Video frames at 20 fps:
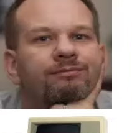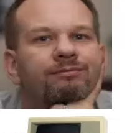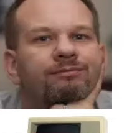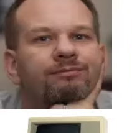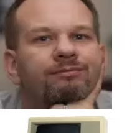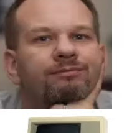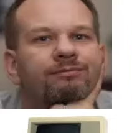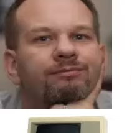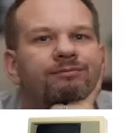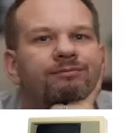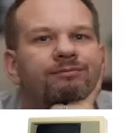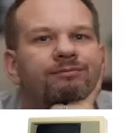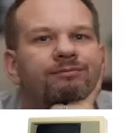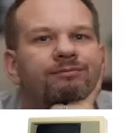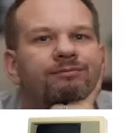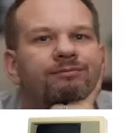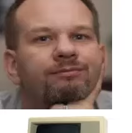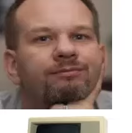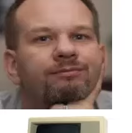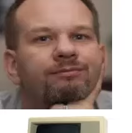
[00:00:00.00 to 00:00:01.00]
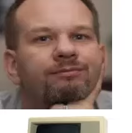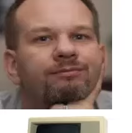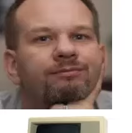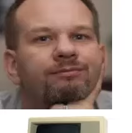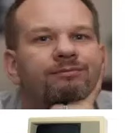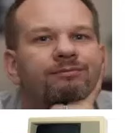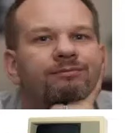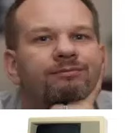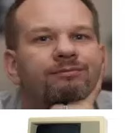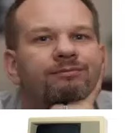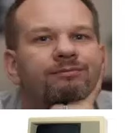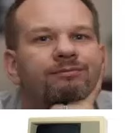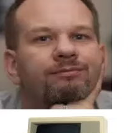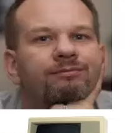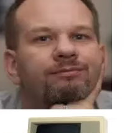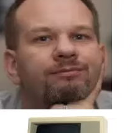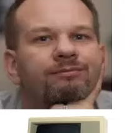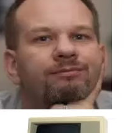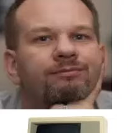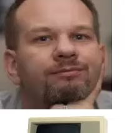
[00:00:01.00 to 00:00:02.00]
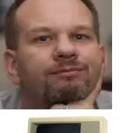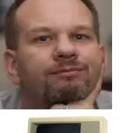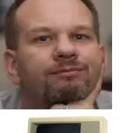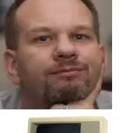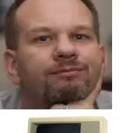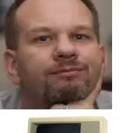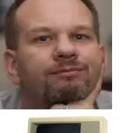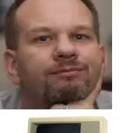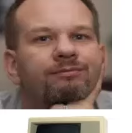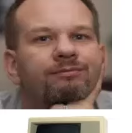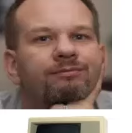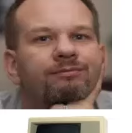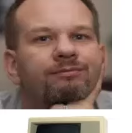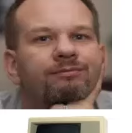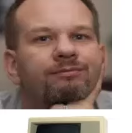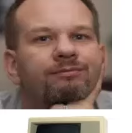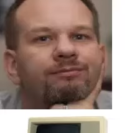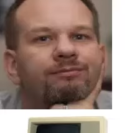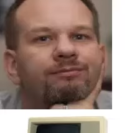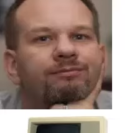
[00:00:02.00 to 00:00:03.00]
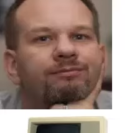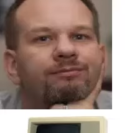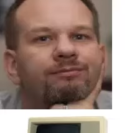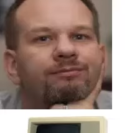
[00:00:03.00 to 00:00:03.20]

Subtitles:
This is a still picture; no speech is visible.